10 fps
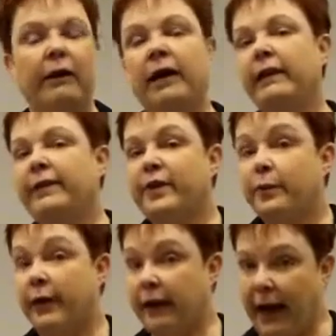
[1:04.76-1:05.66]
It needs
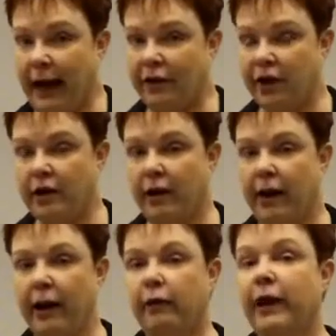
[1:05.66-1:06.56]
to be a catchy
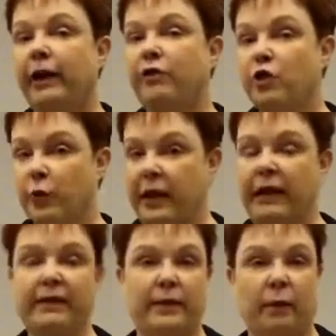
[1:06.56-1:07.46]
title and
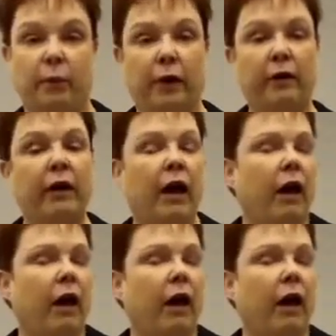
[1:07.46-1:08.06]
intrigue someone.